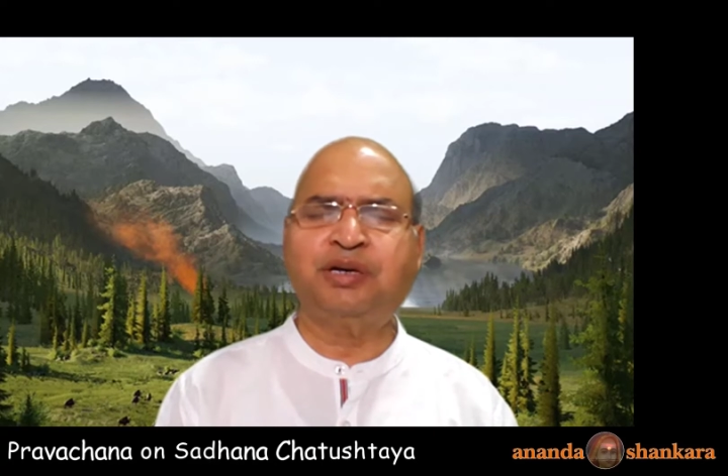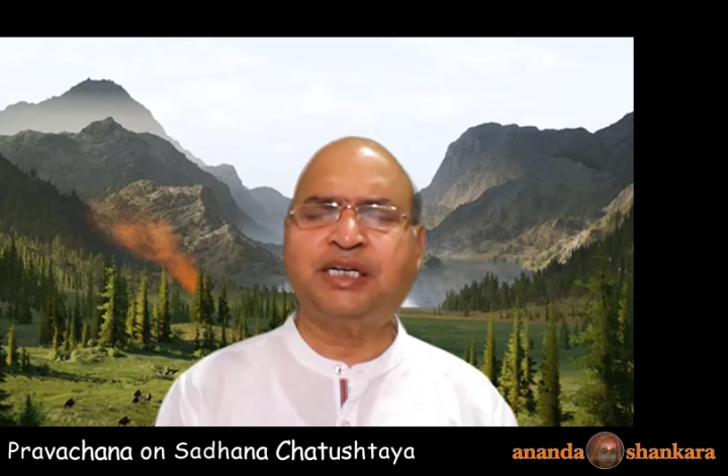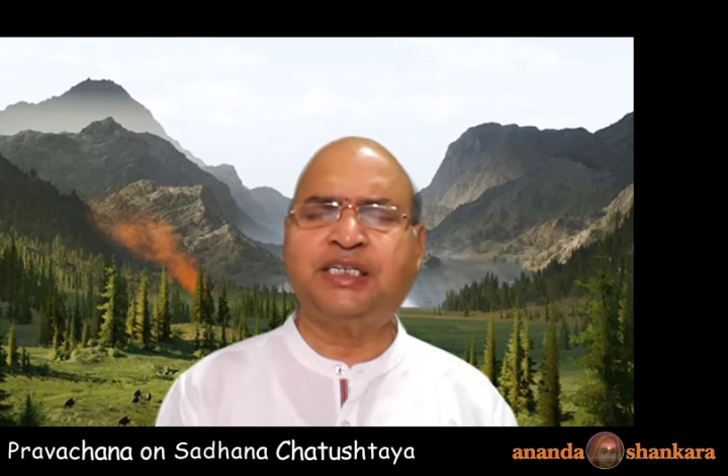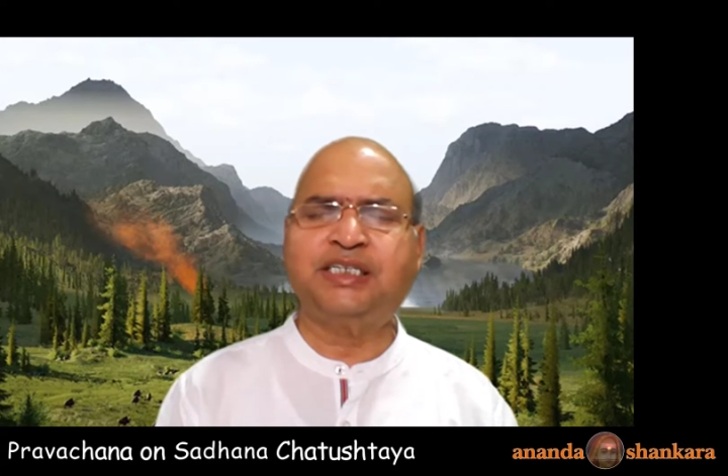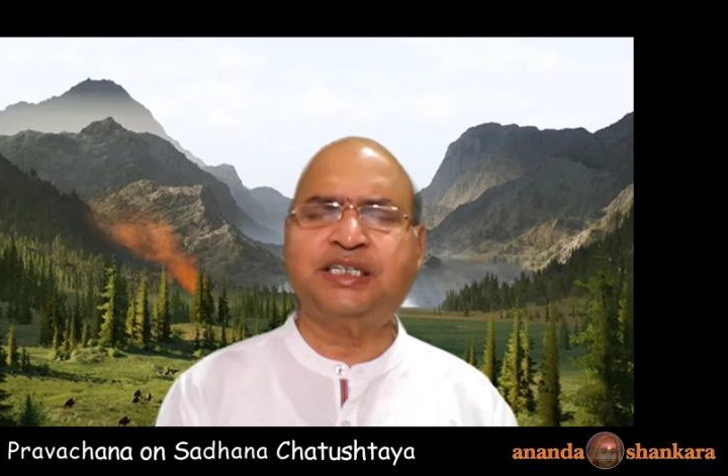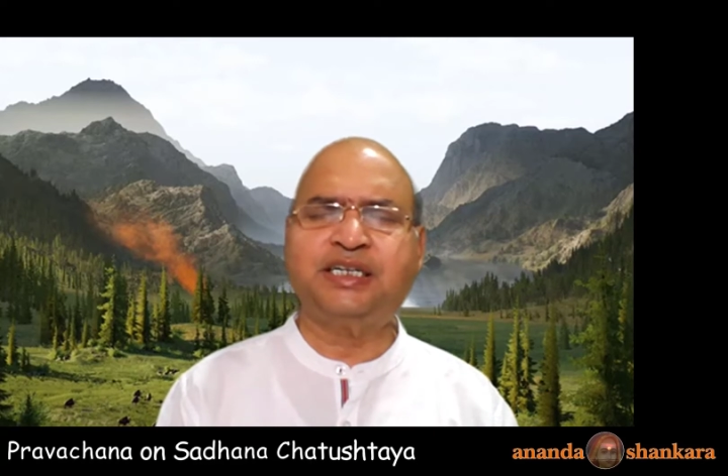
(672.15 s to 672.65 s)

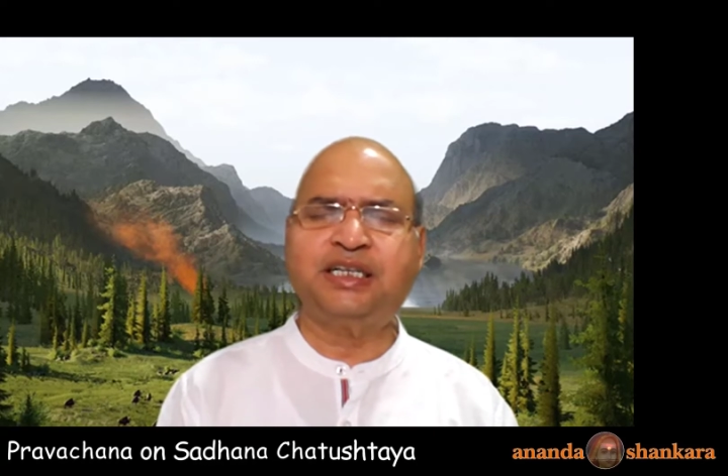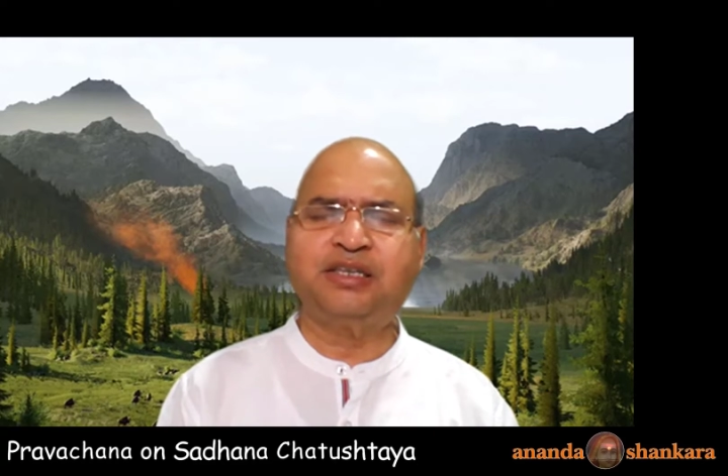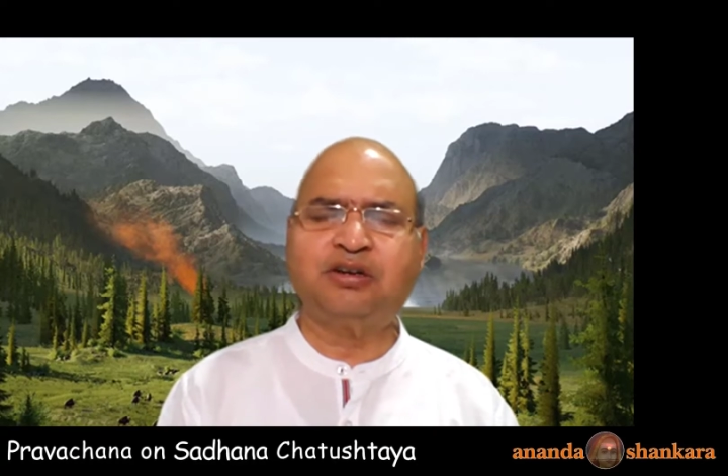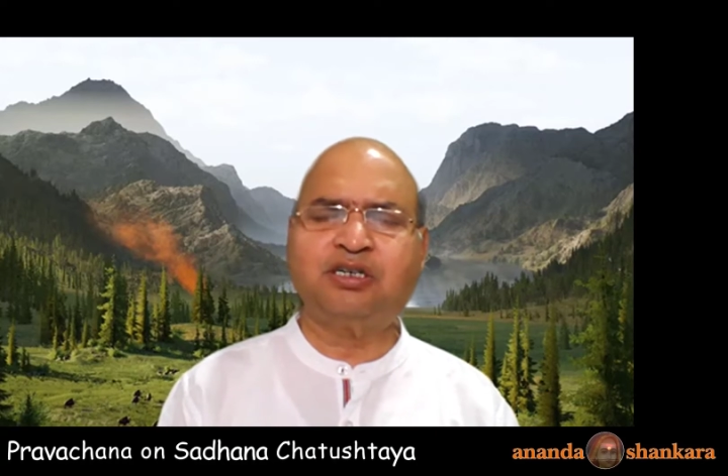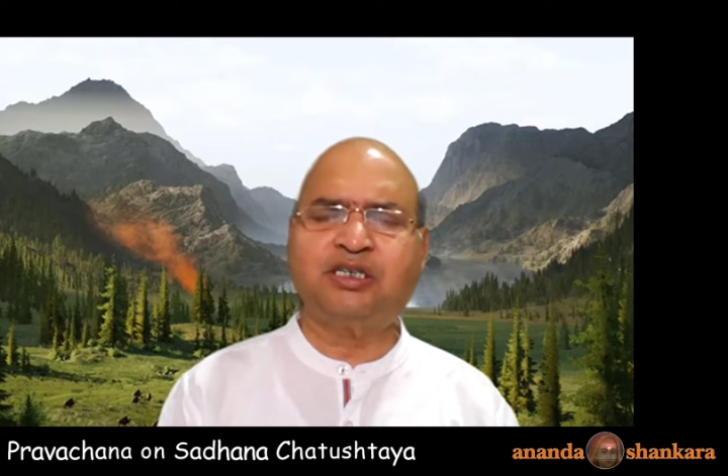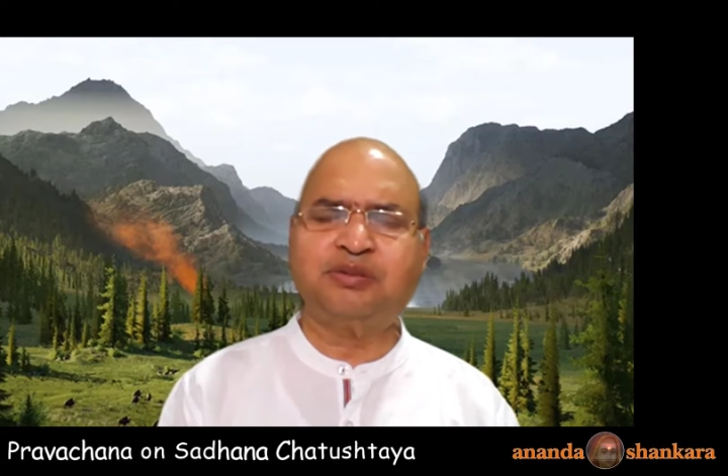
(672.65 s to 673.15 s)
managerial
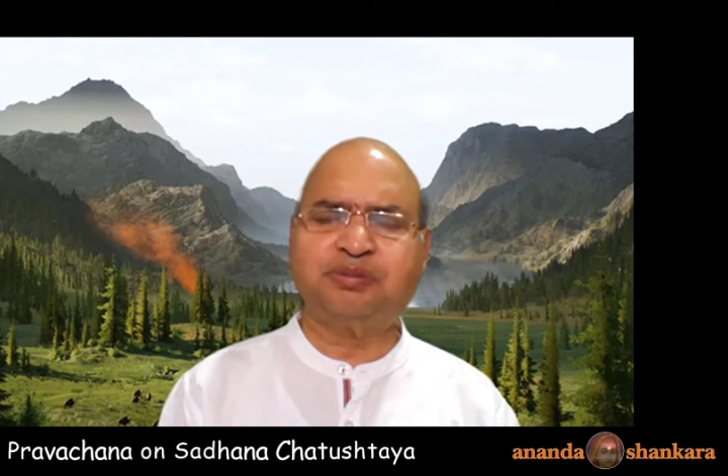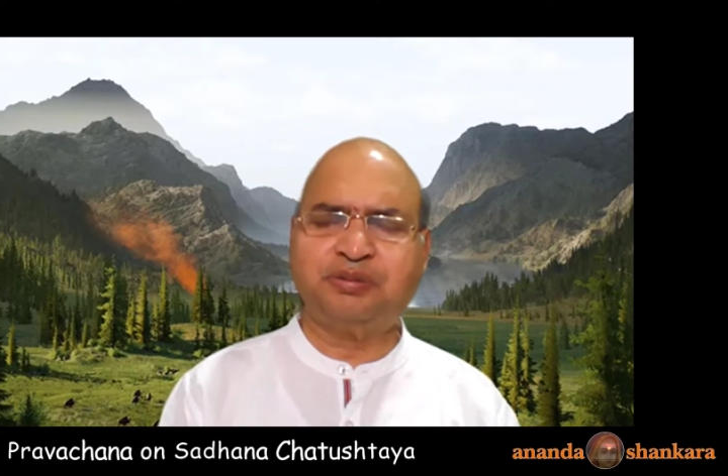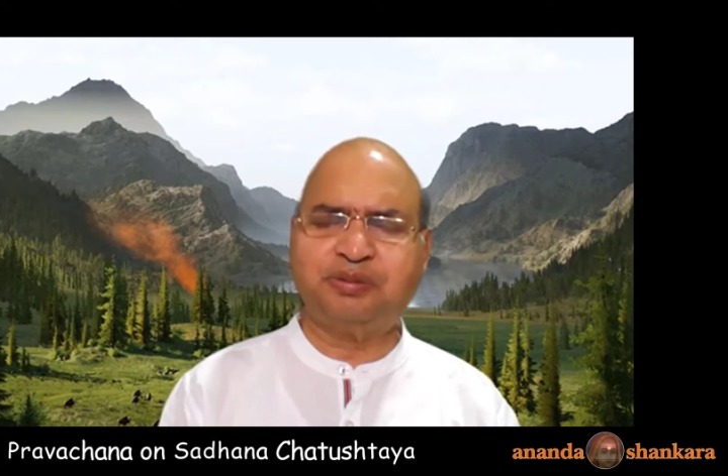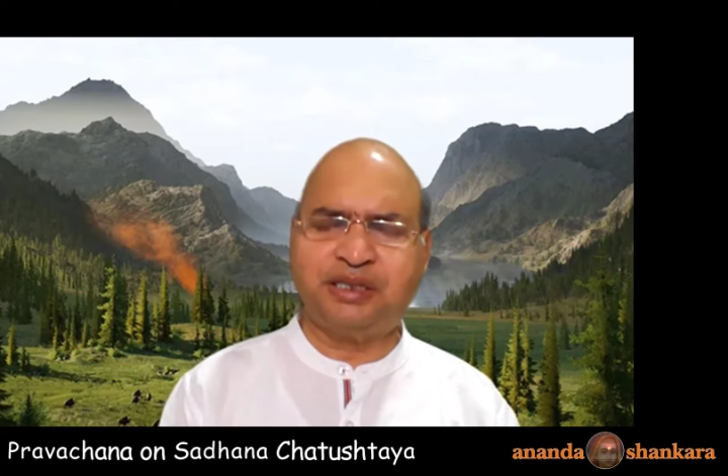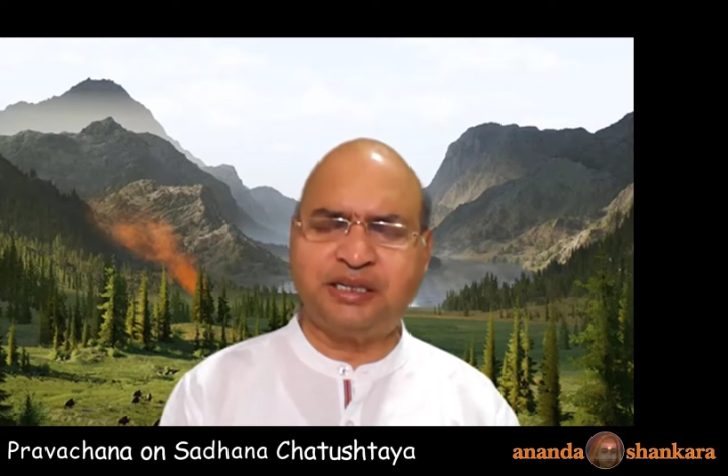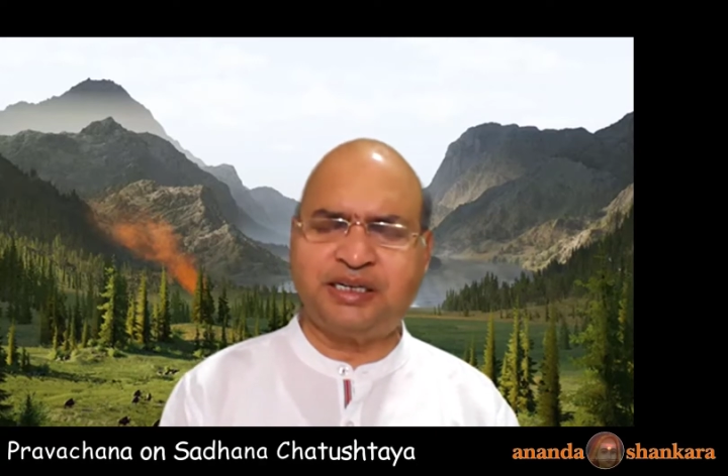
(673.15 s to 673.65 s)
thoughts
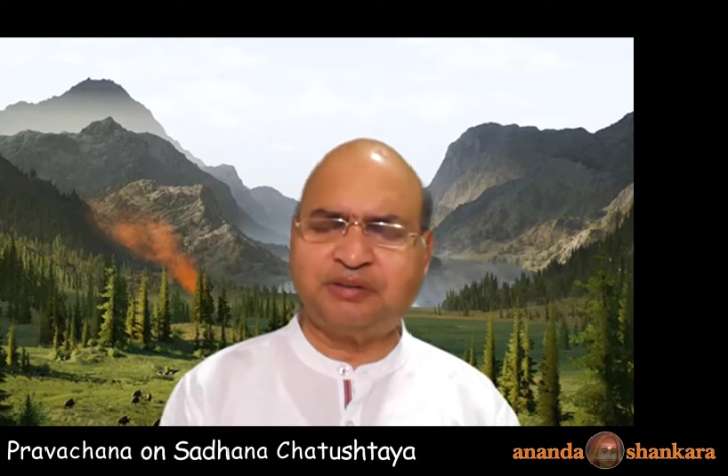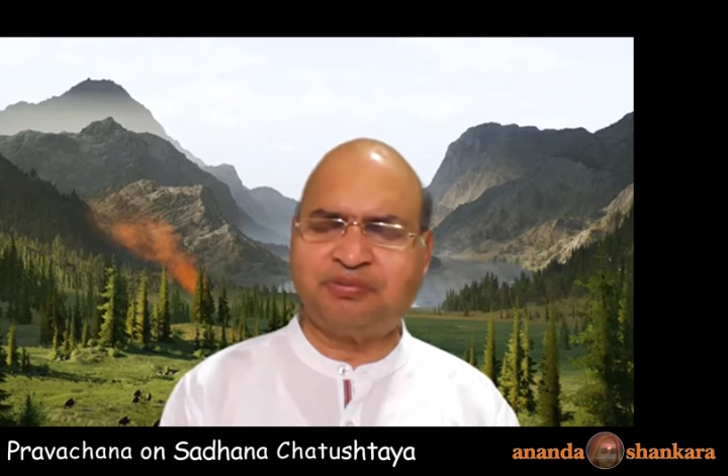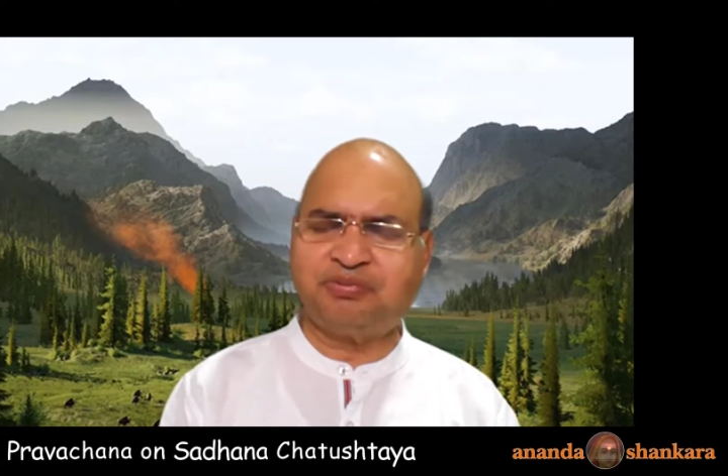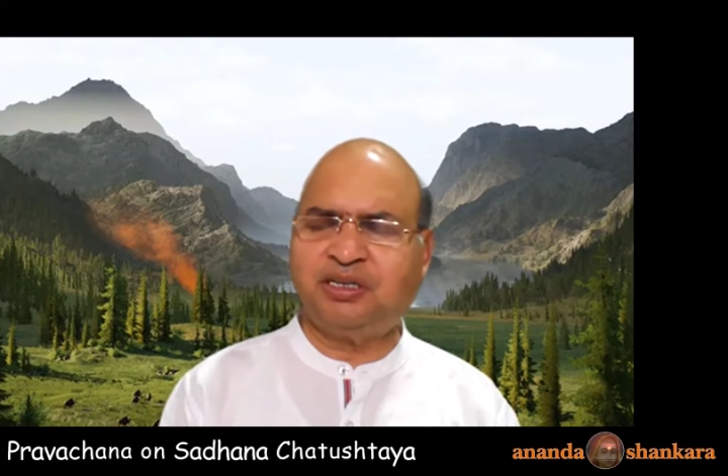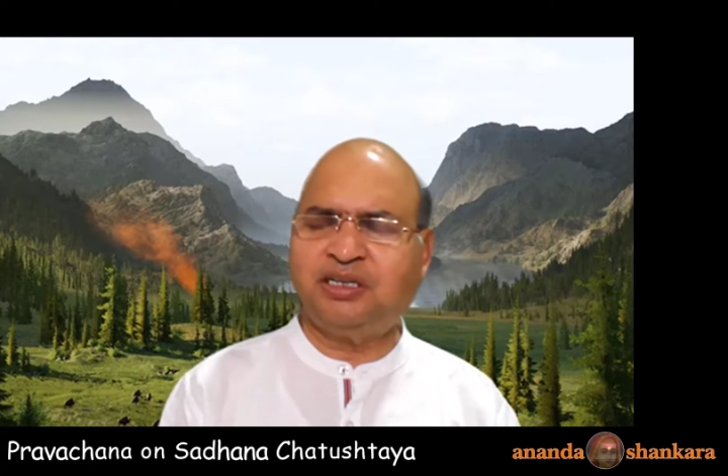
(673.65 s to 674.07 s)
may be there.